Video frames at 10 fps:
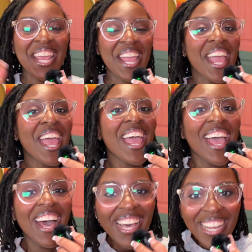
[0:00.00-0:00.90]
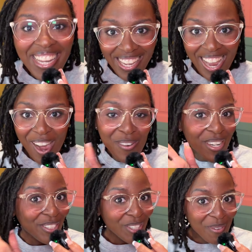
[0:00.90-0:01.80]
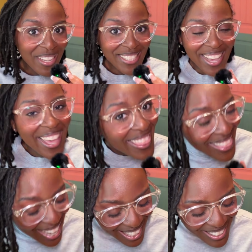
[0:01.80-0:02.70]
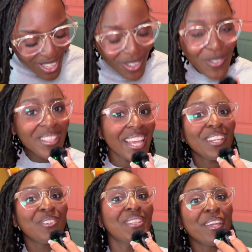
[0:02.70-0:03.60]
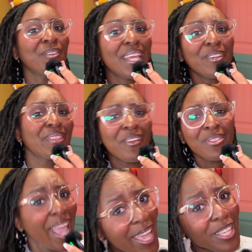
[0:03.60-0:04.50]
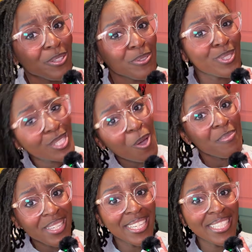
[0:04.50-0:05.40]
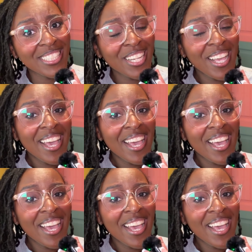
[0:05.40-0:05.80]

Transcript: chat. Honey, I want to start by saying thank you, thank you, thank you, thank you, thank you, thank you so much.